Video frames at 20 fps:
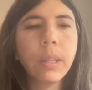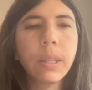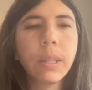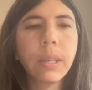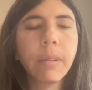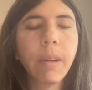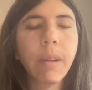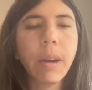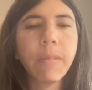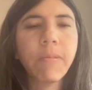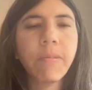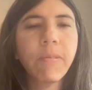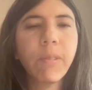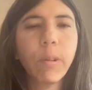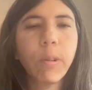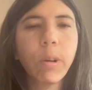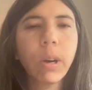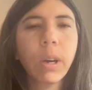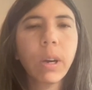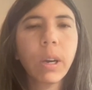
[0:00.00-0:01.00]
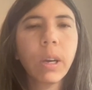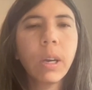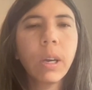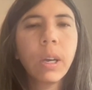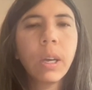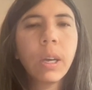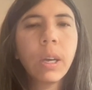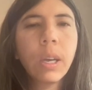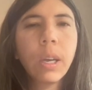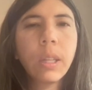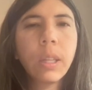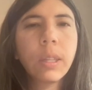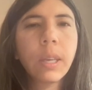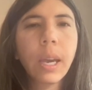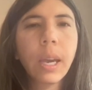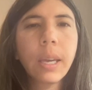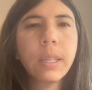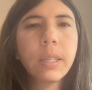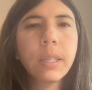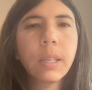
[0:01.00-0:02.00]
to f4. He
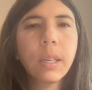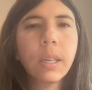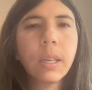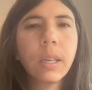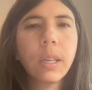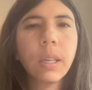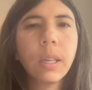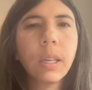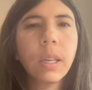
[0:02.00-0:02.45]
takes it,